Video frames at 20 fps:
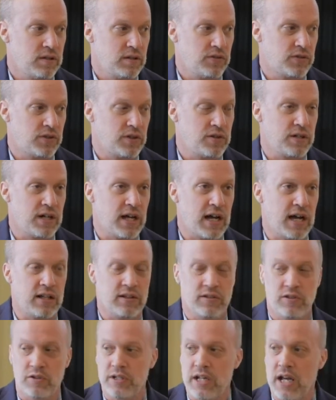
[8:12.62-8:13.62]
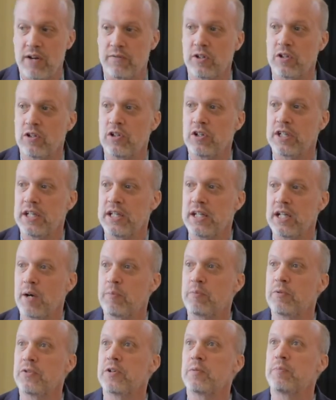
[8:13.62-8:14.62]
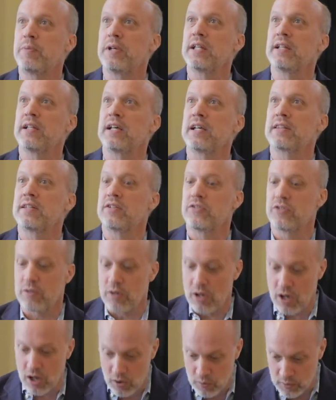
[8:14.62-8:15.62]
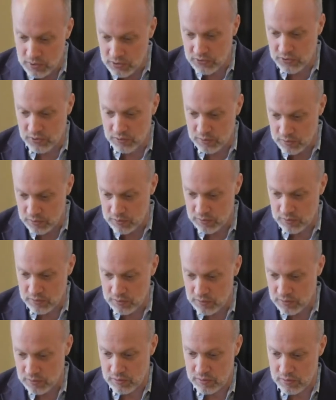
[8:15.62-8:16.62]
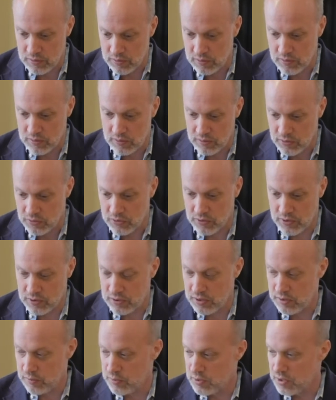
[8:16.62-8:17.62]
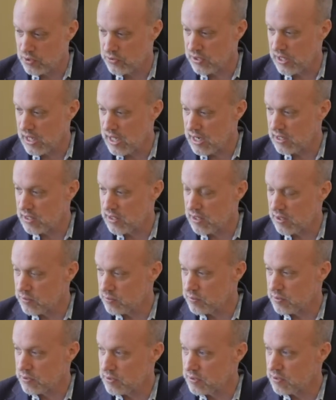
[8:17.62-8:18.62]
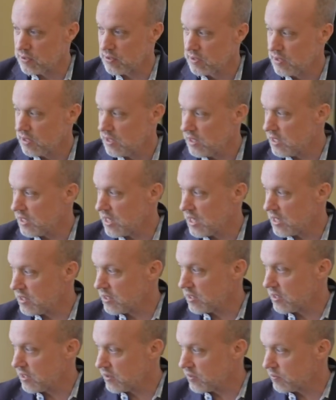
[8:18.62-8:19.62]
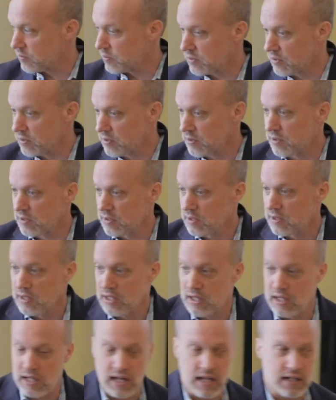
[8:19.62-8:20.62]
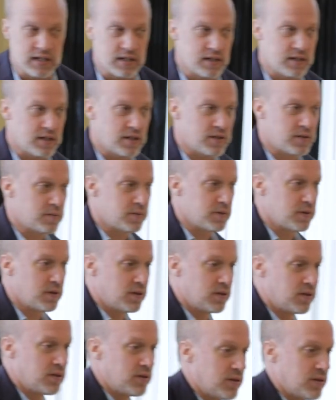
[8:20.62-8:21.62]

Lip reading: So you're never looking up with your pen like this. You're always circling words and adding another word, and adding another word, and adding another word.